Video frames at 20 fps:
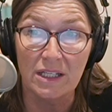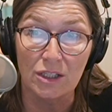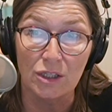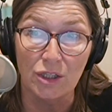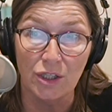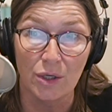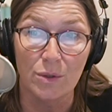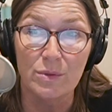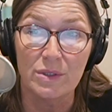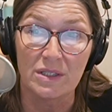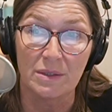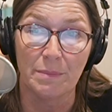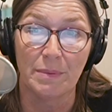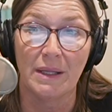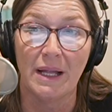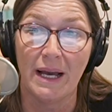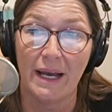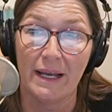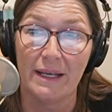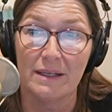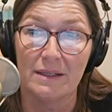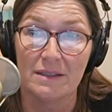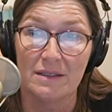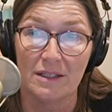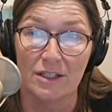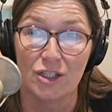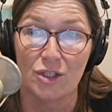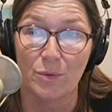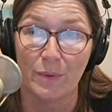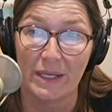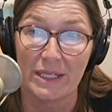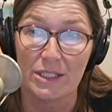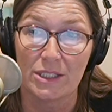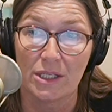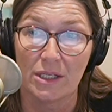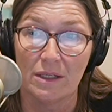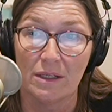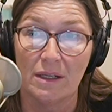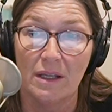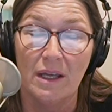a low supply
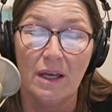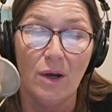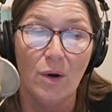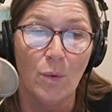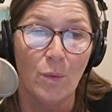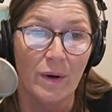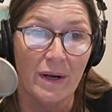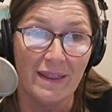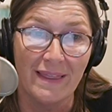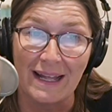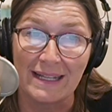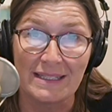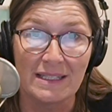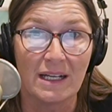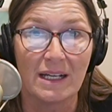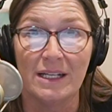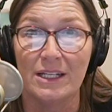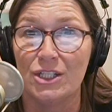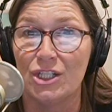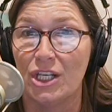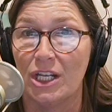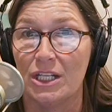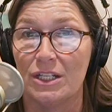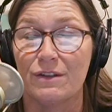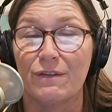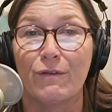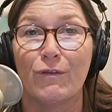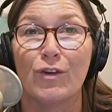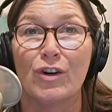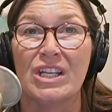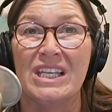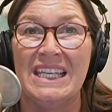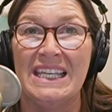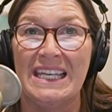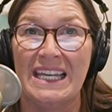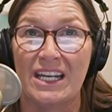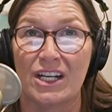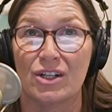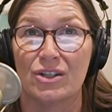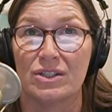situation where that's not going to change for
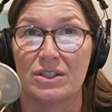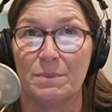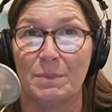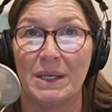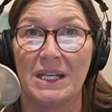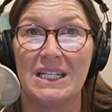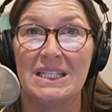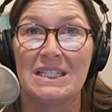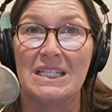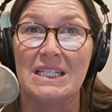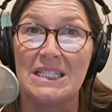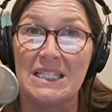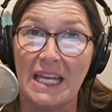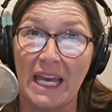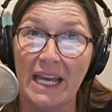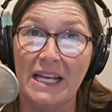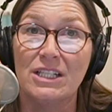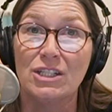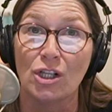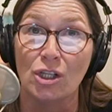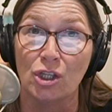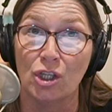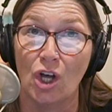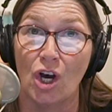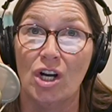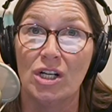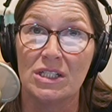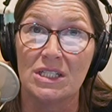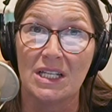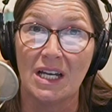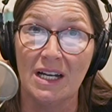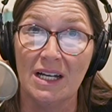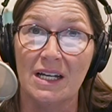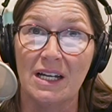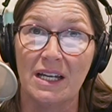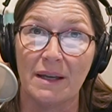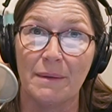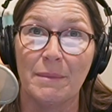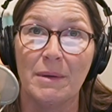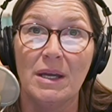years because it takes a long
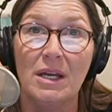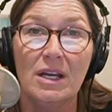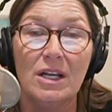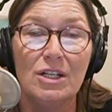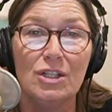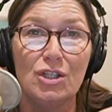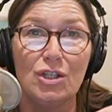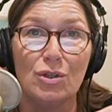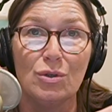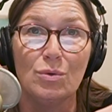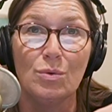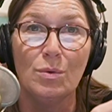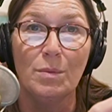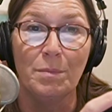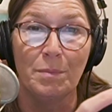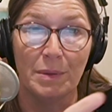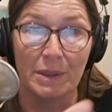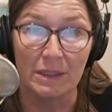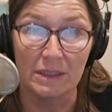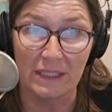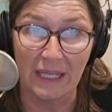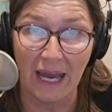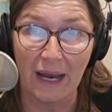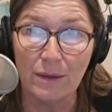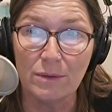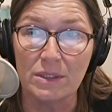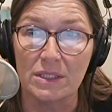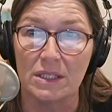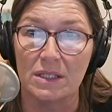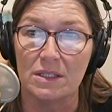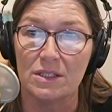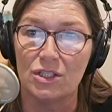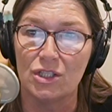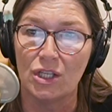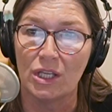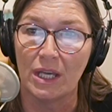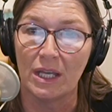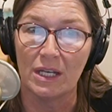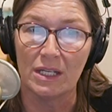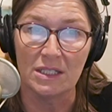time to build houses, to
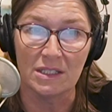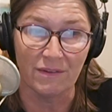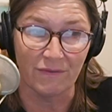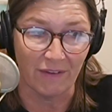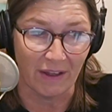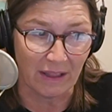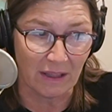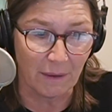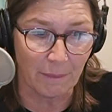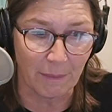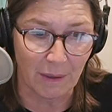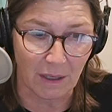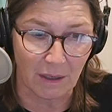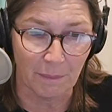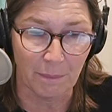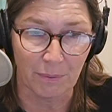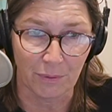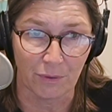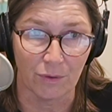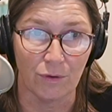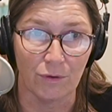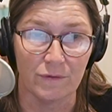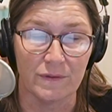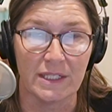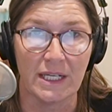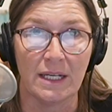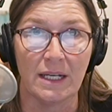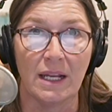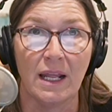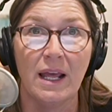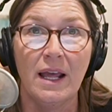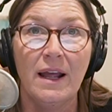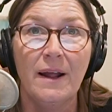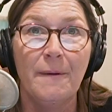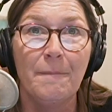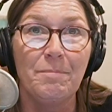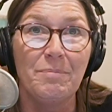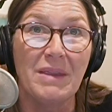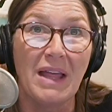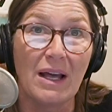get a development approved. And
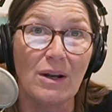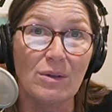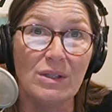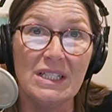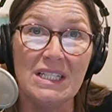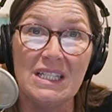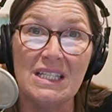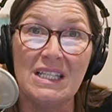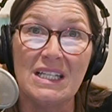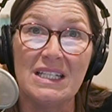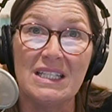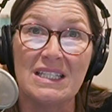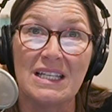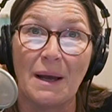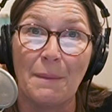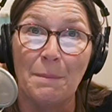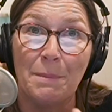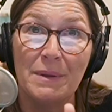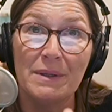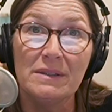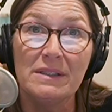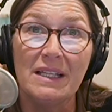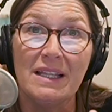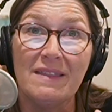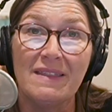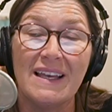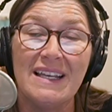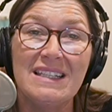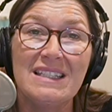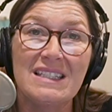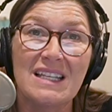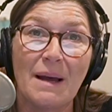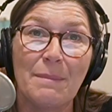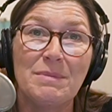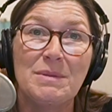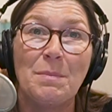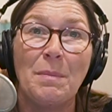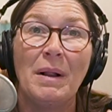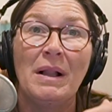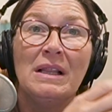not only did they stop building, they
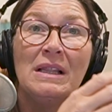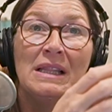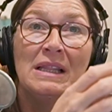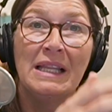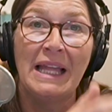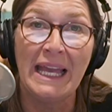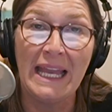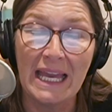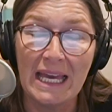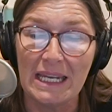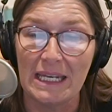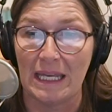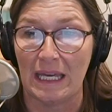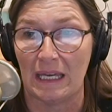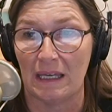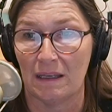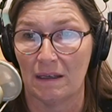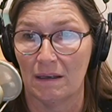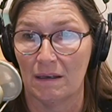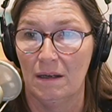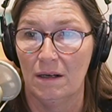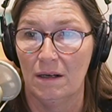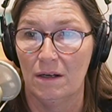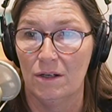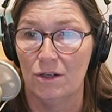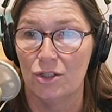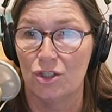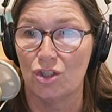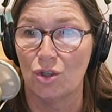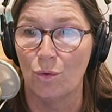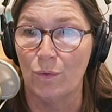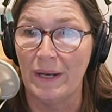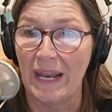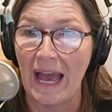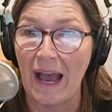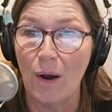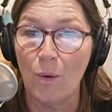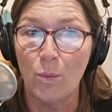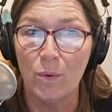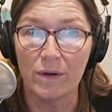stopped planning. So
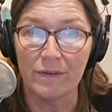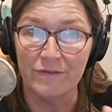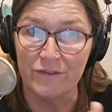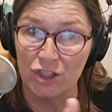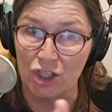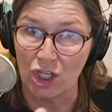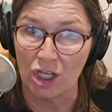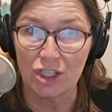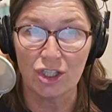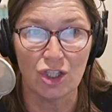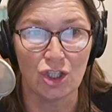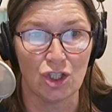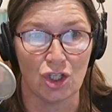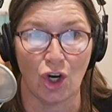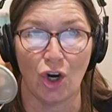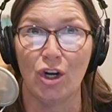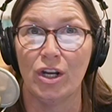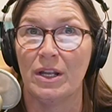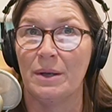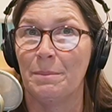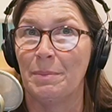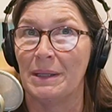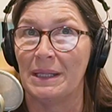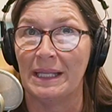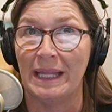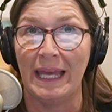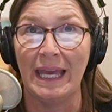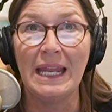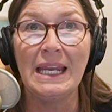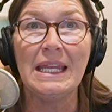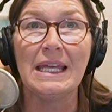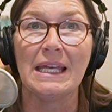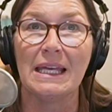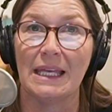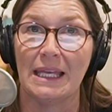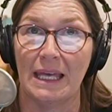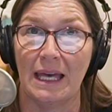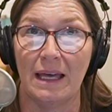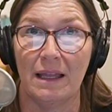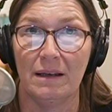now we've just started planning
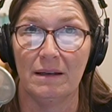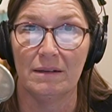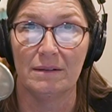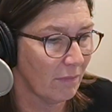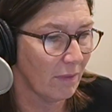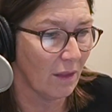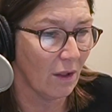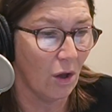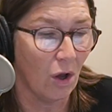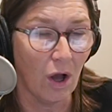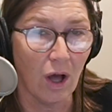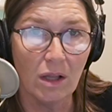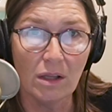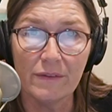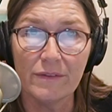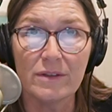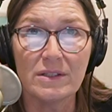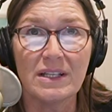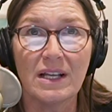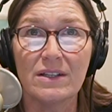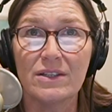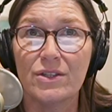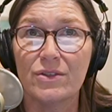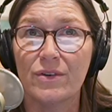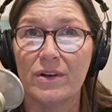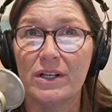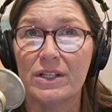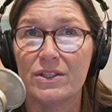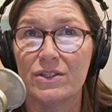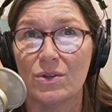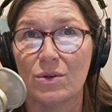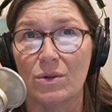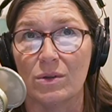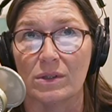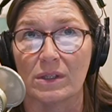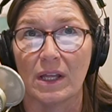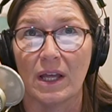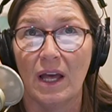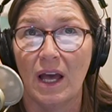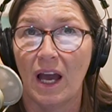again. All of those houses are already
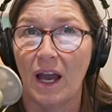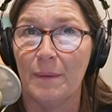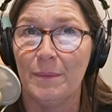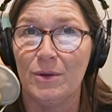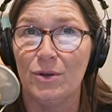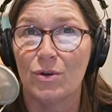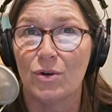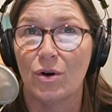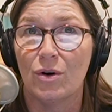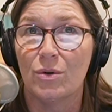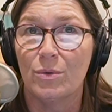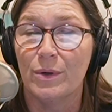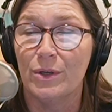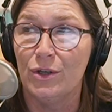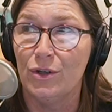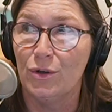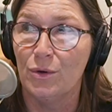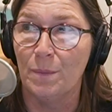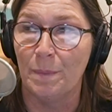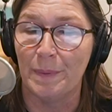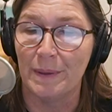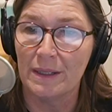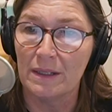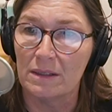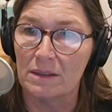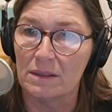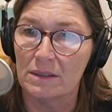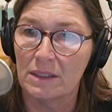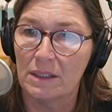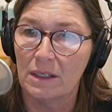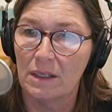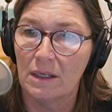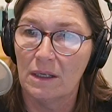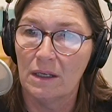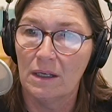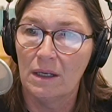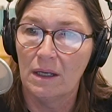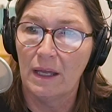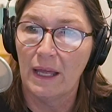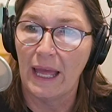sold. I mean, you go to a new build
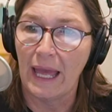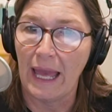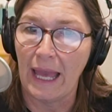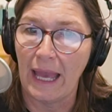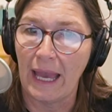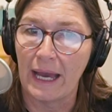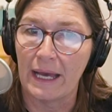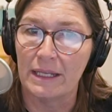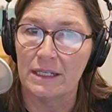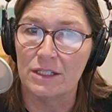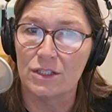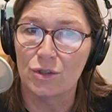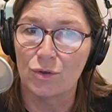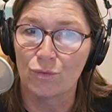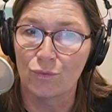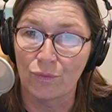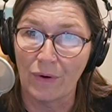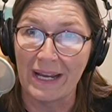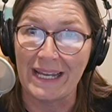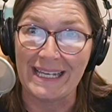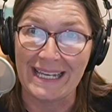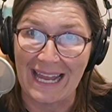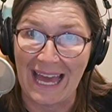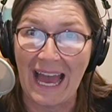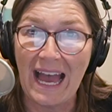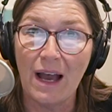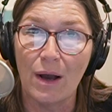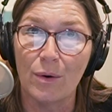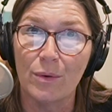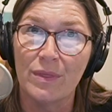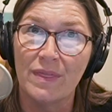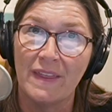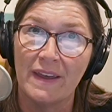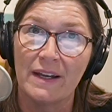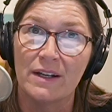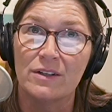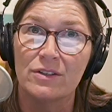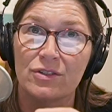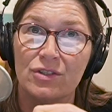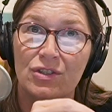and right now
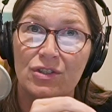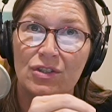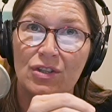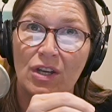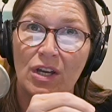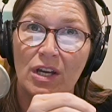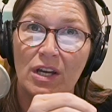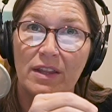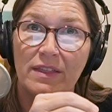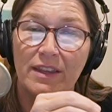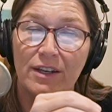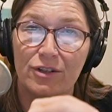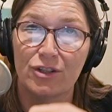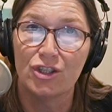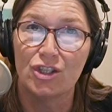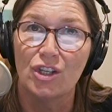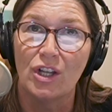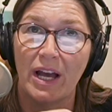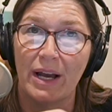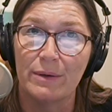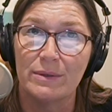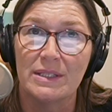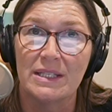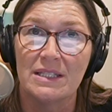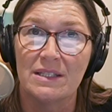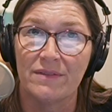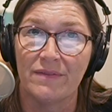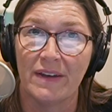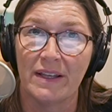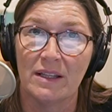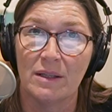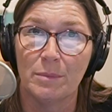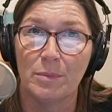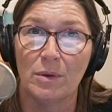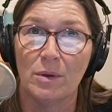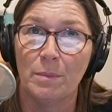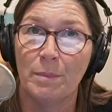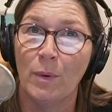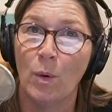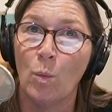there's, there's still houses
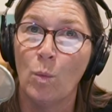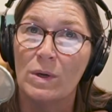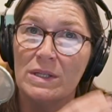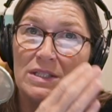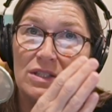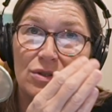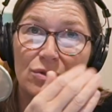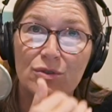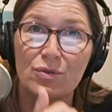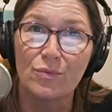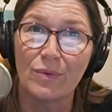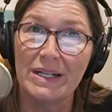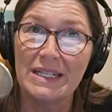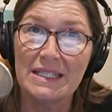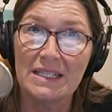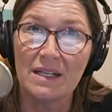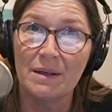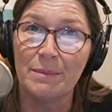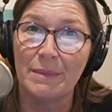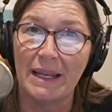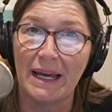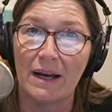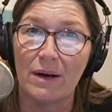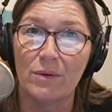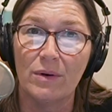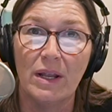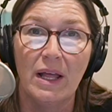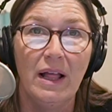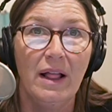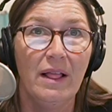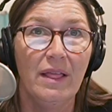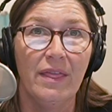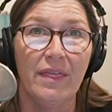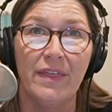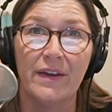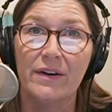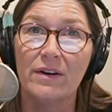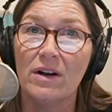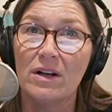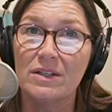available. But once those rates come down,
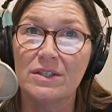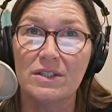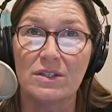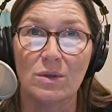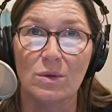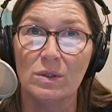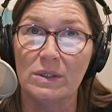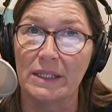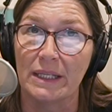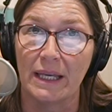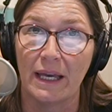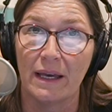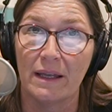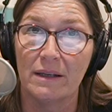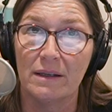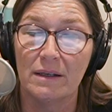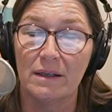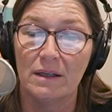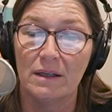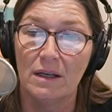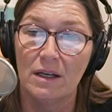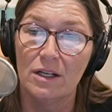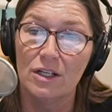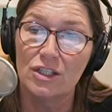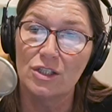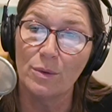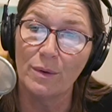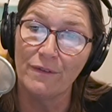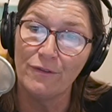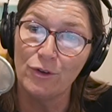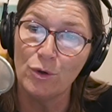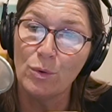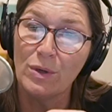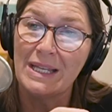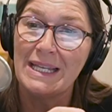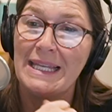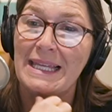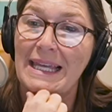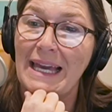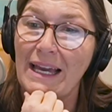they're all sold again. So if you
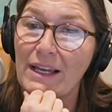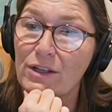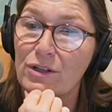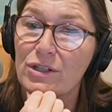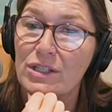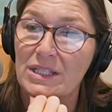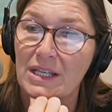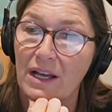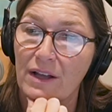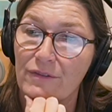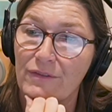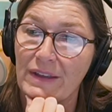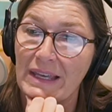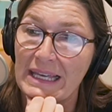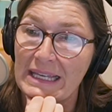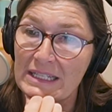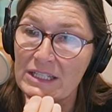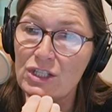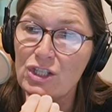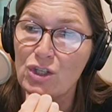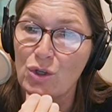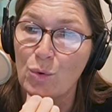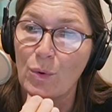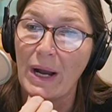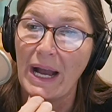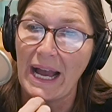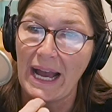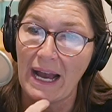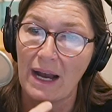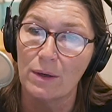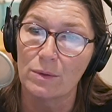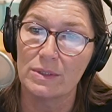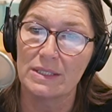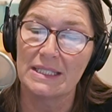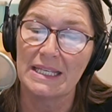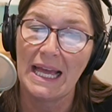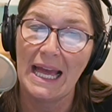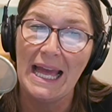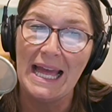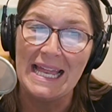can get yourself into a
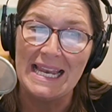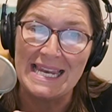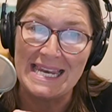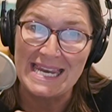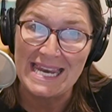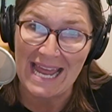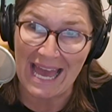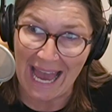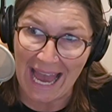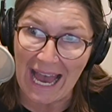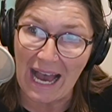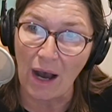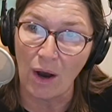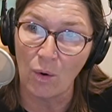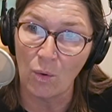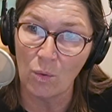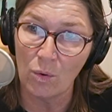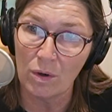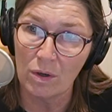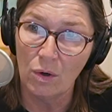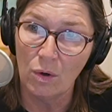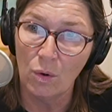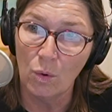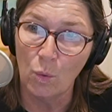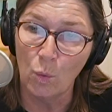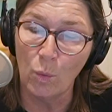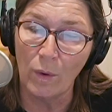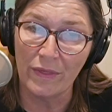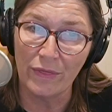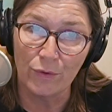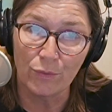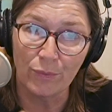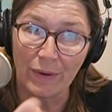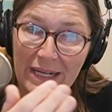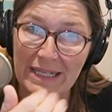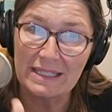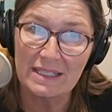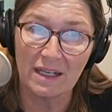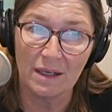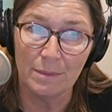house now, when the
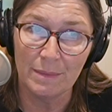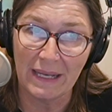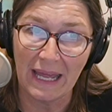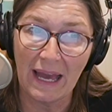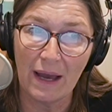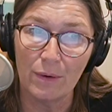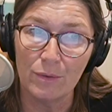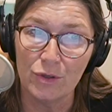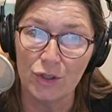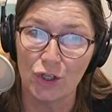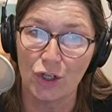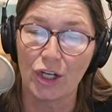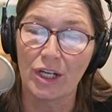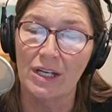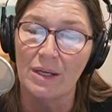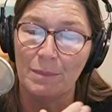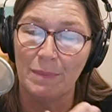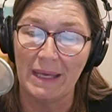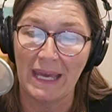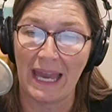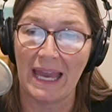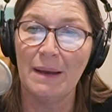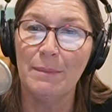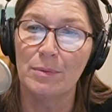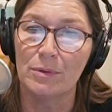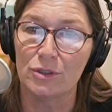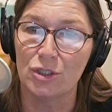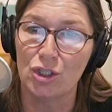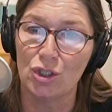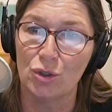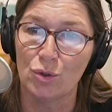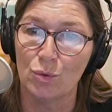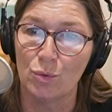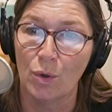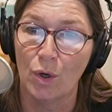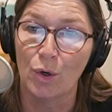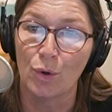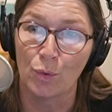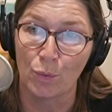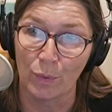rates come down, you're going to be able to
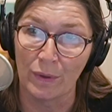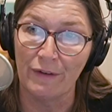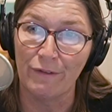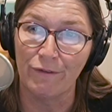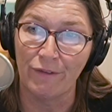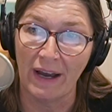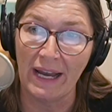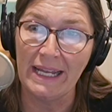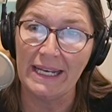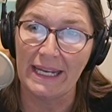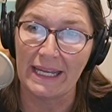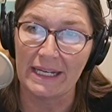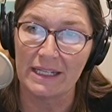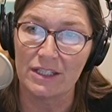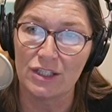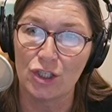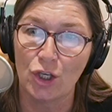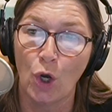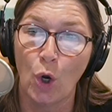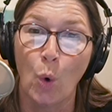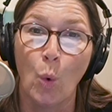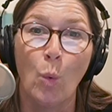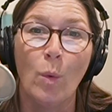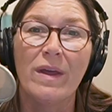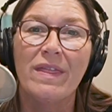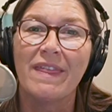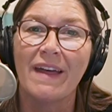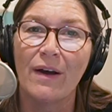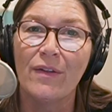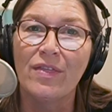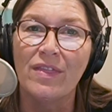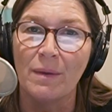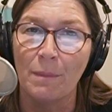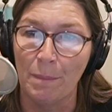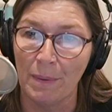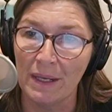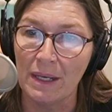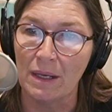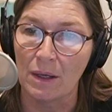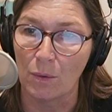refinance without the
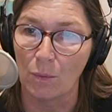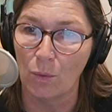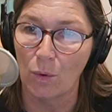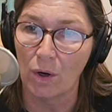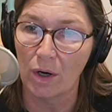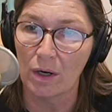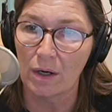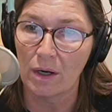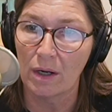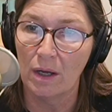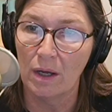bidding war.